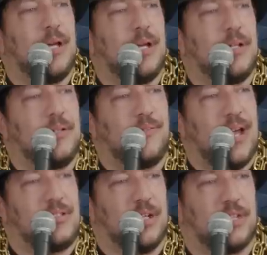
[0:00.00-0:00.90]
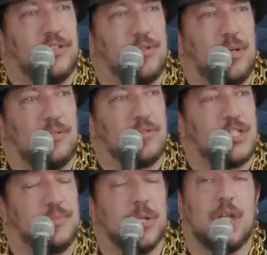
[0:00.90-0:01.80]
uh, five stars for Joey
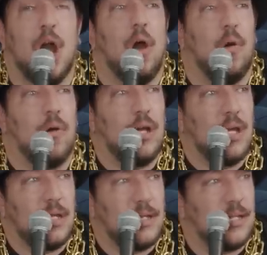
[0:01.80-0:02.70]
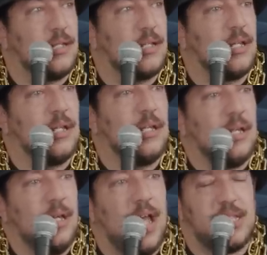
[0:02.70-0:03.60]
Roses, but go, go.
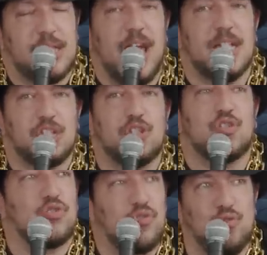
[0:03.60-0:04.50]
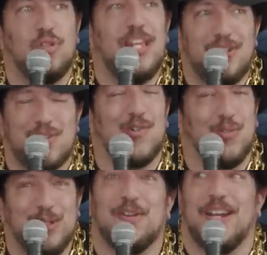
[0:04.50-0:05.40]
It's it's truly
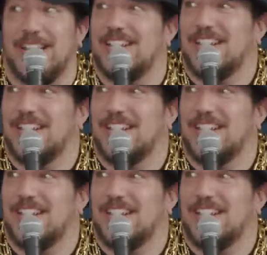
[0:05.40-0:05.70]
truly great.